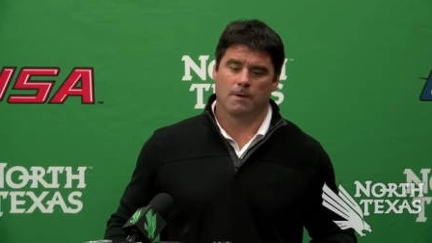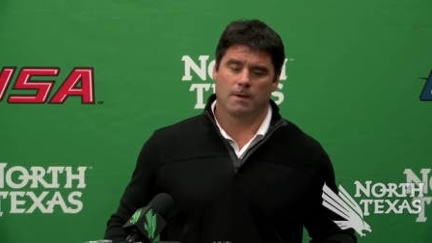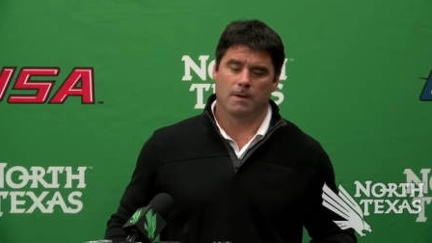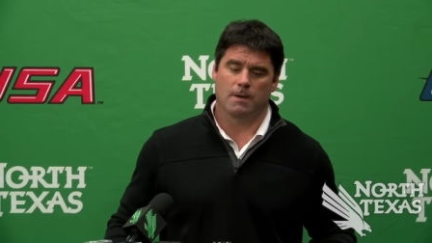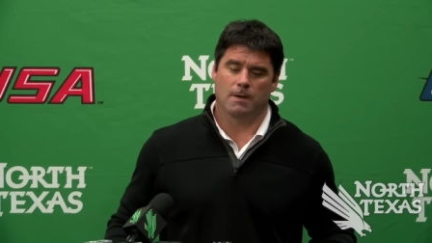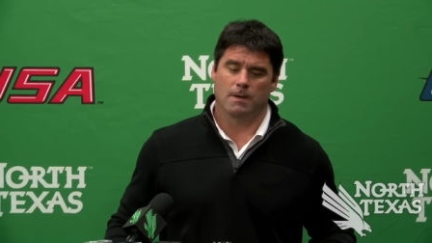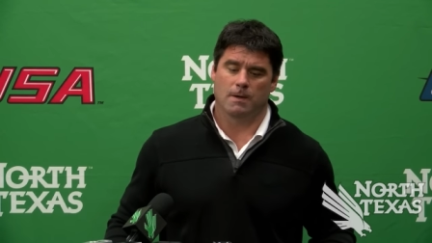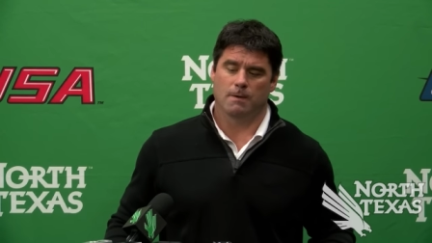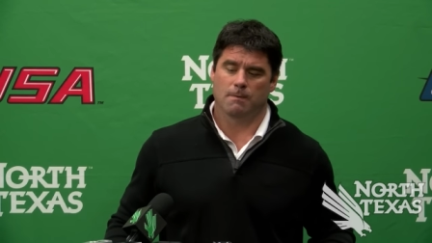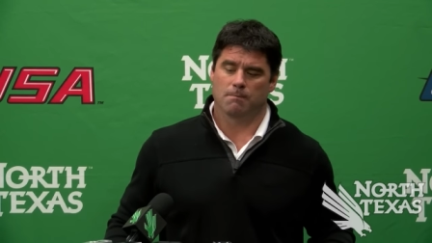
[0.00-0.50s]

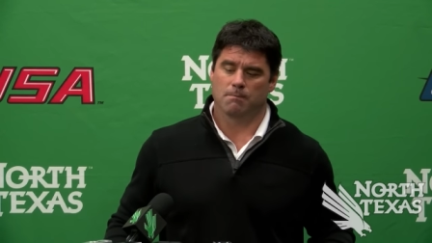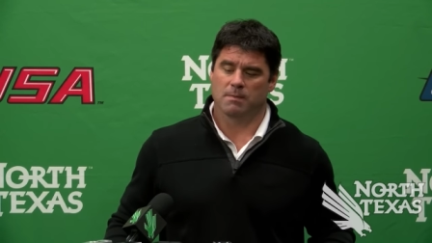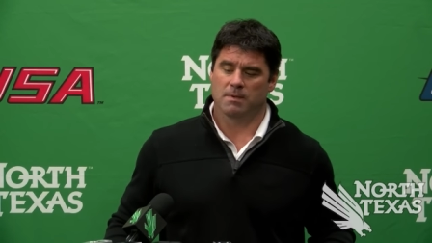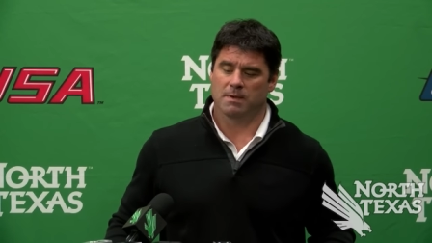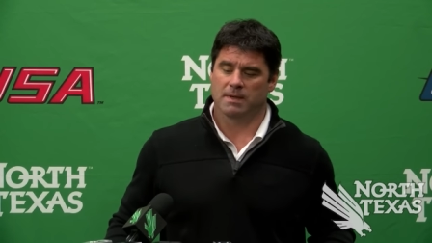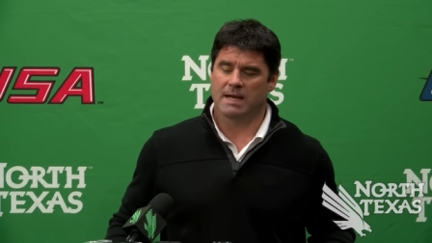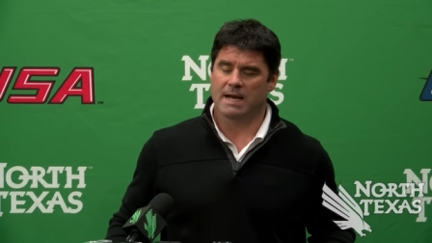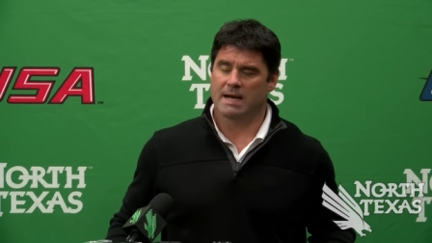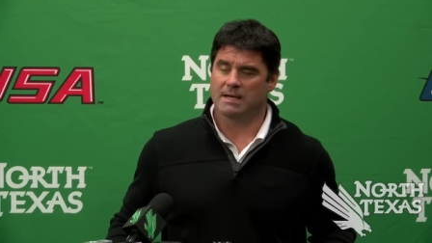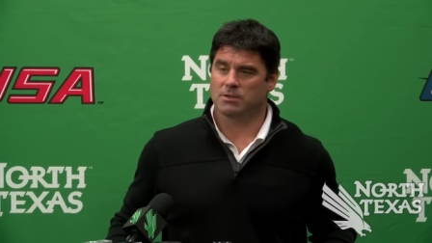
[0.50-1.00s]

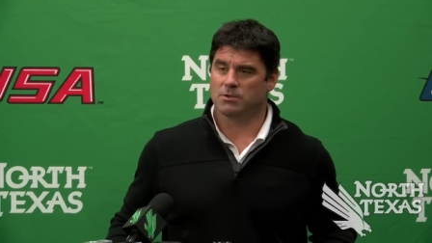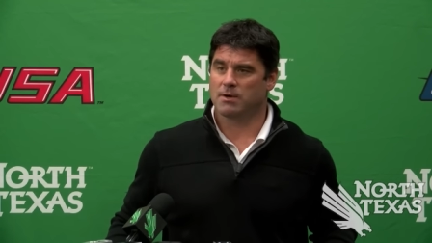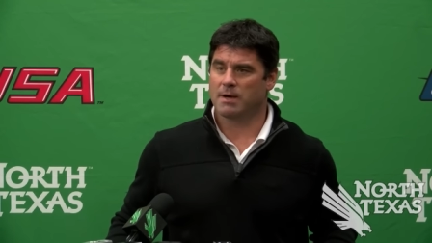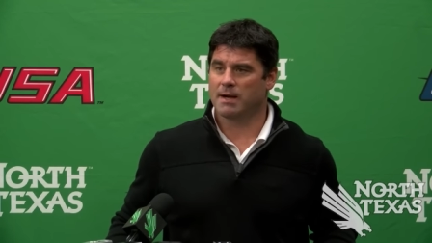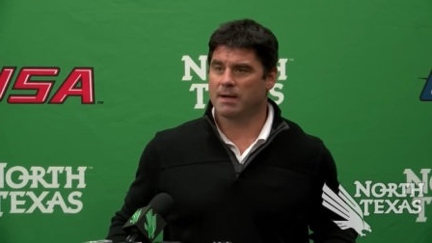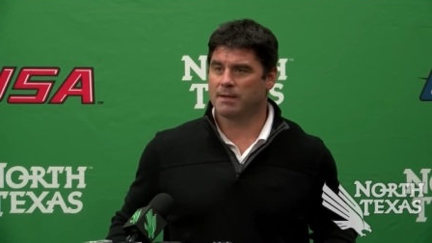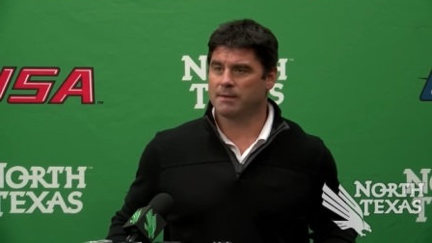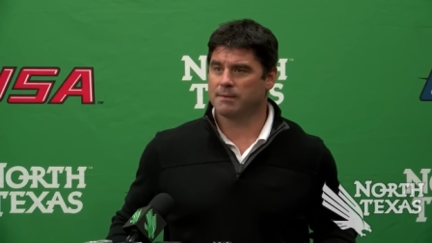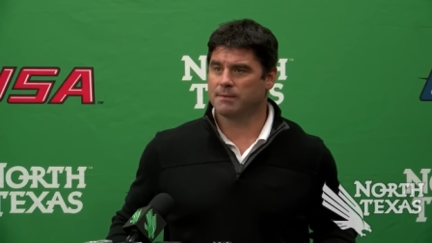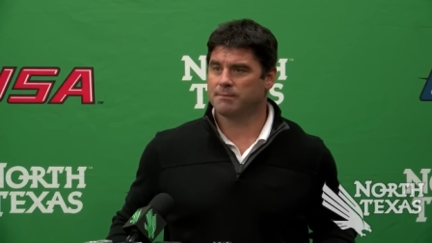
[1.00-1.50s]
Uh, guys
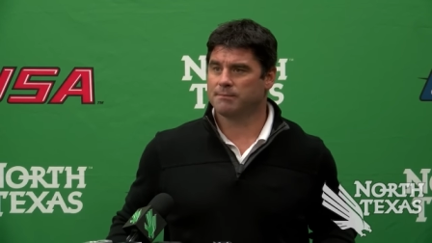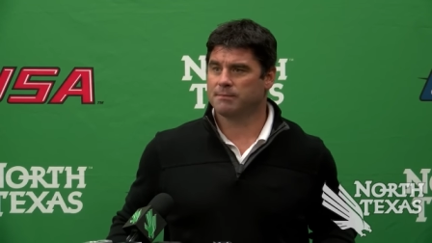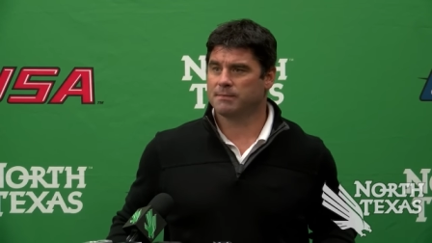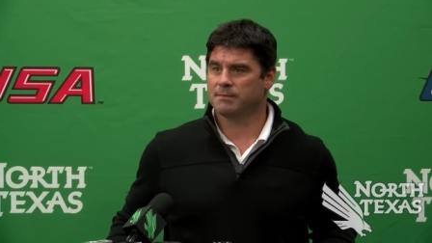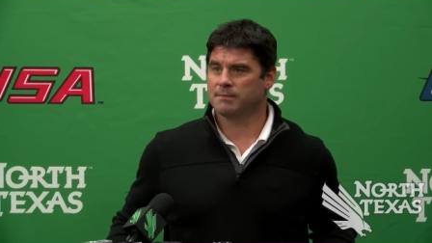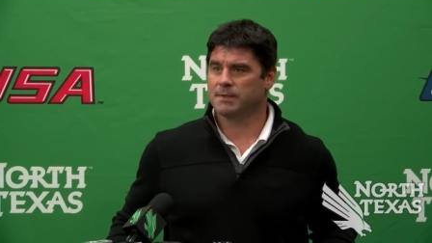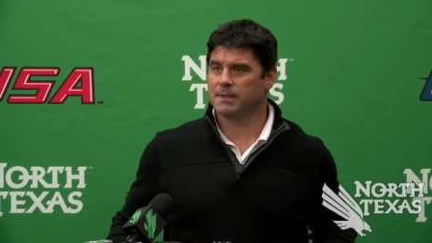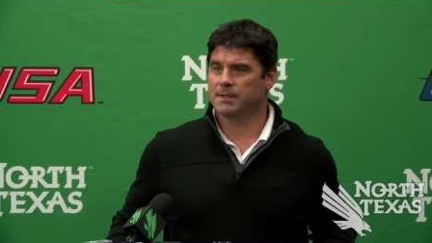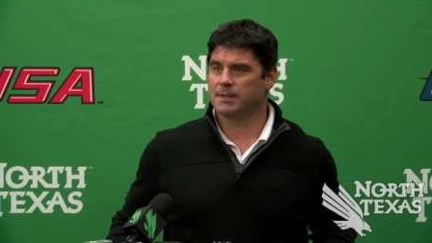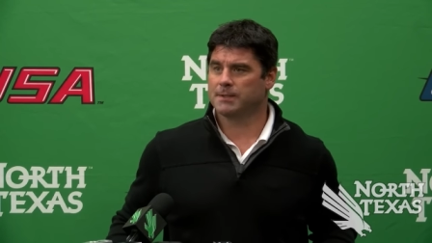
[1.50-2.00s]
trying to
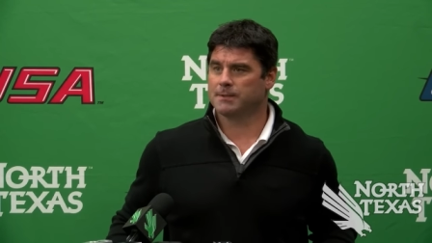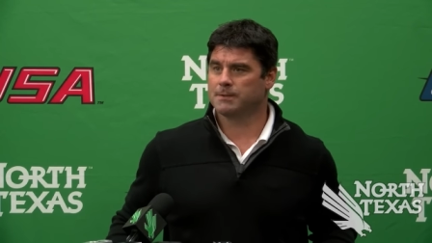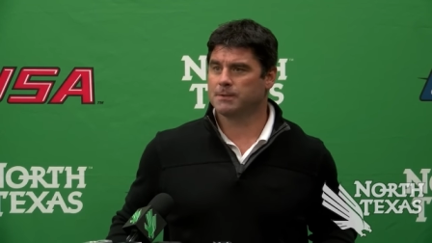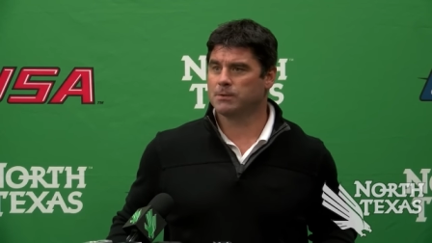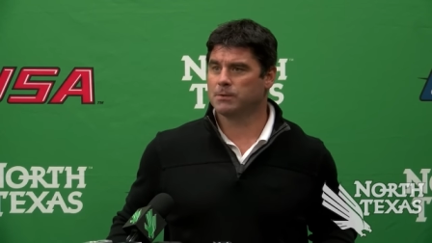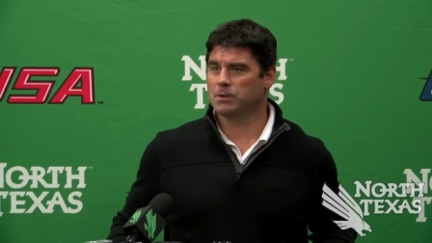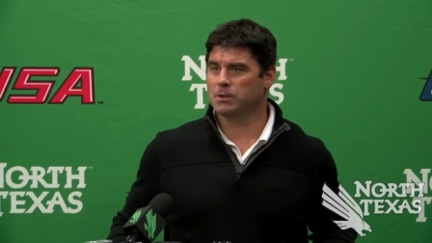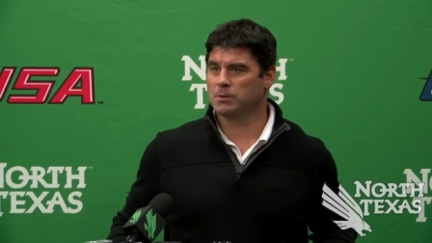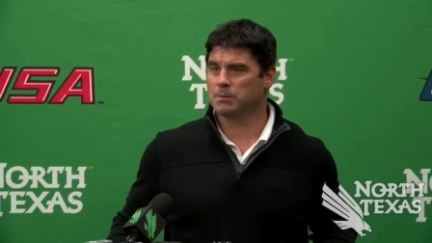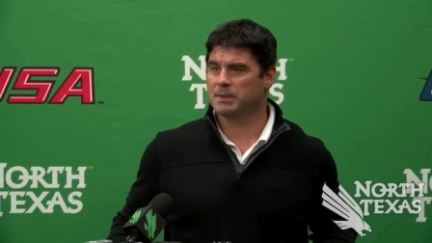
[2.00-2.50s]
uh,
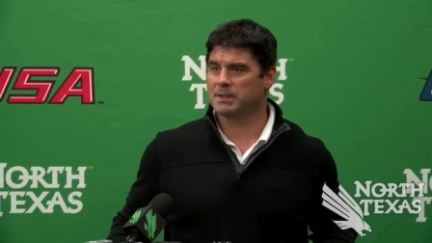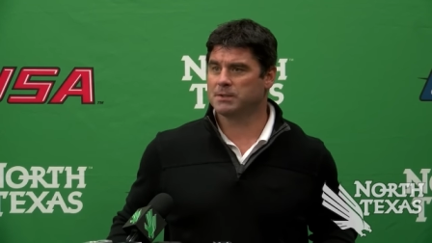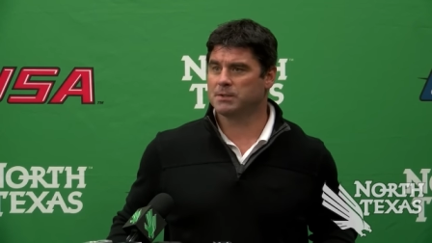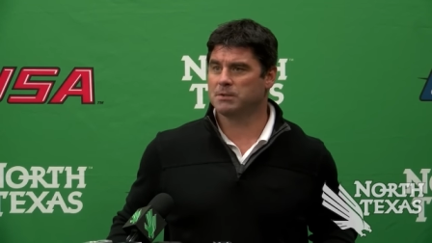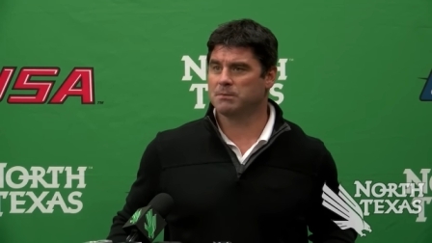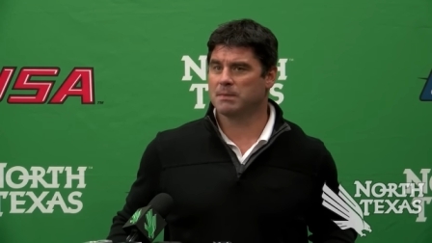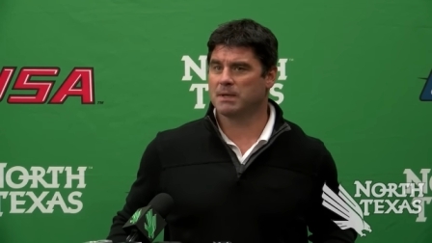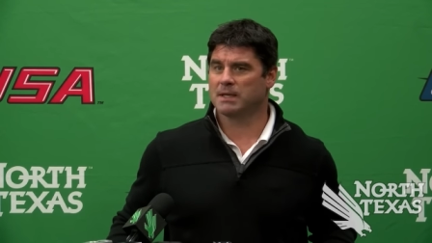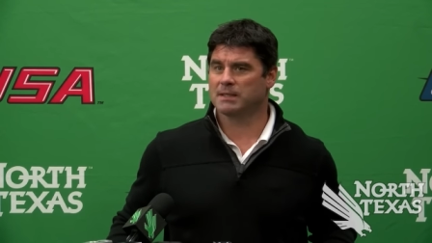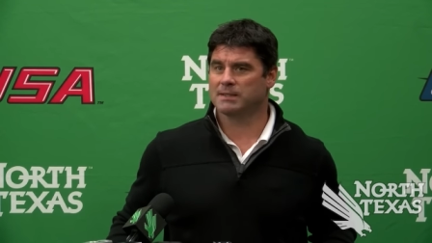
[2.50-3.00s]
do a little bit
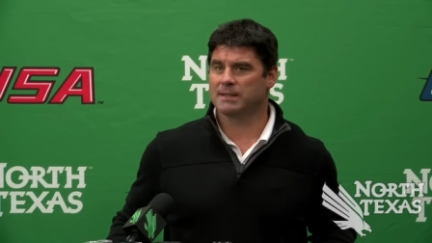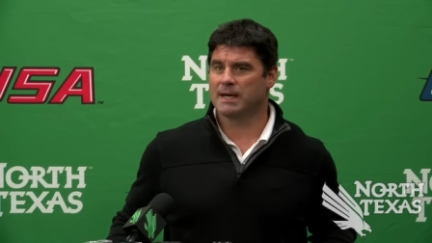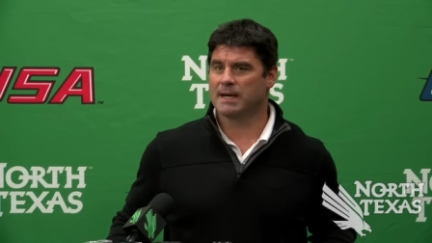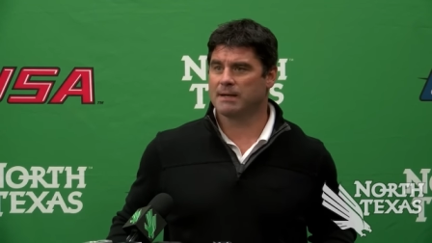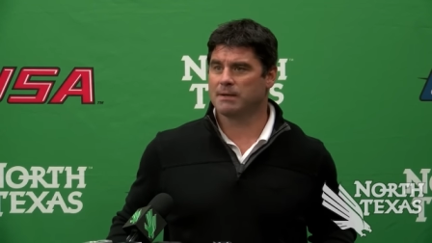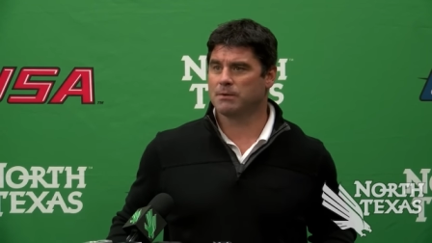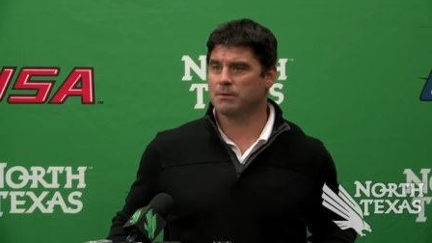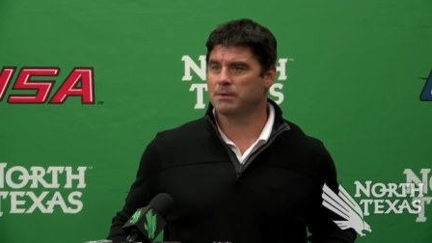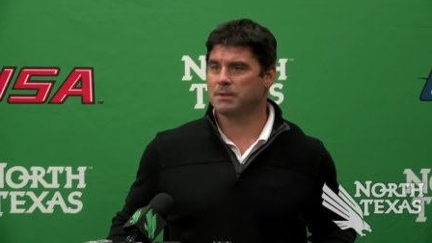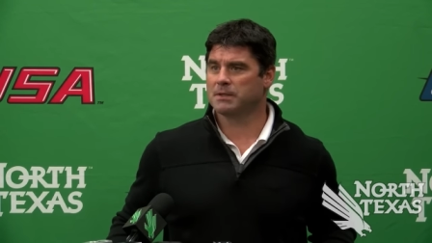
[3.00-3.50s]
too much,
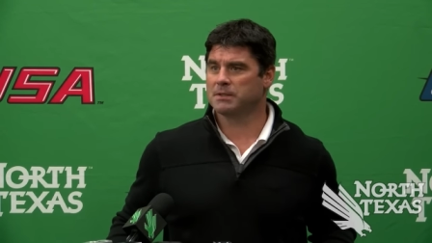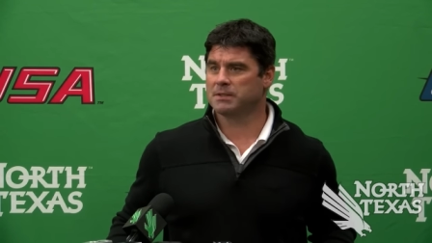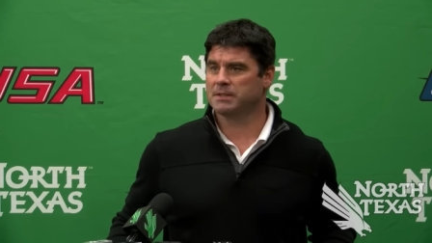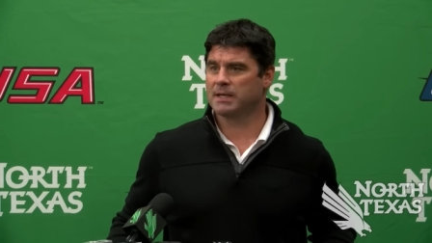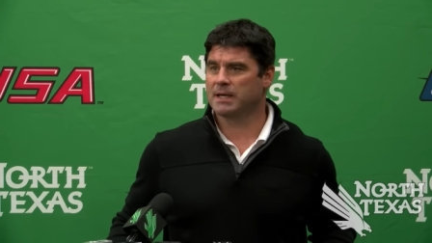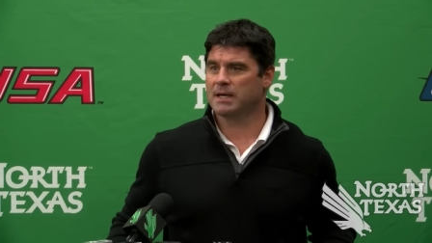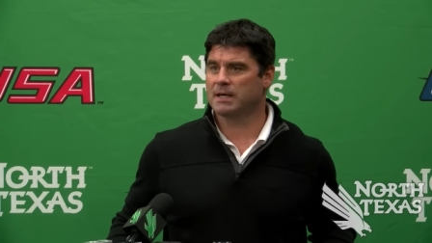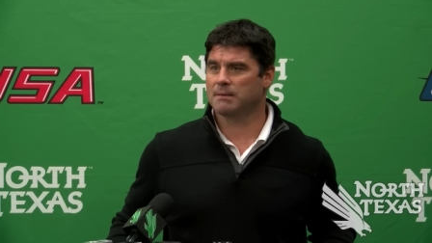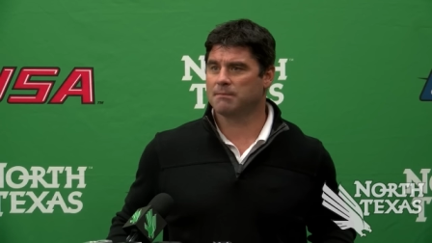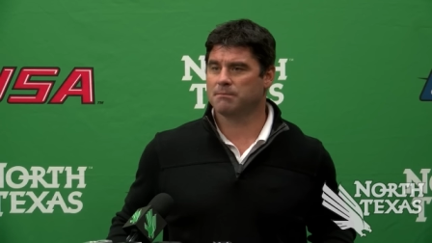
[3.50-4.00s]
not doing their
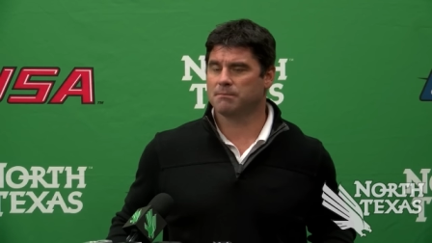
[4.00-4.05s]
job,